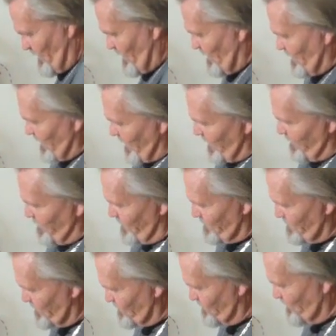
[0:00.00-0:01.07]
in a landing
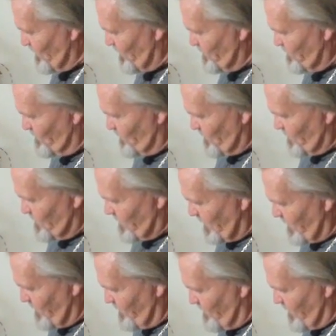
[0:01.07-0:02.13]
situation, when the
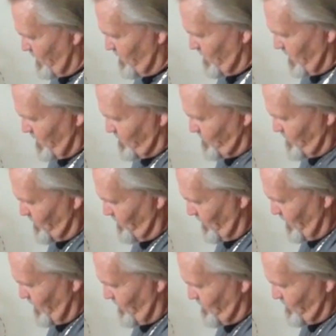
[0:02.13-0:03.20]
tire contacts the
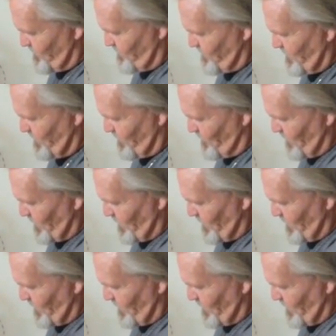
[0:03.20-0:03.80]
ground and there's any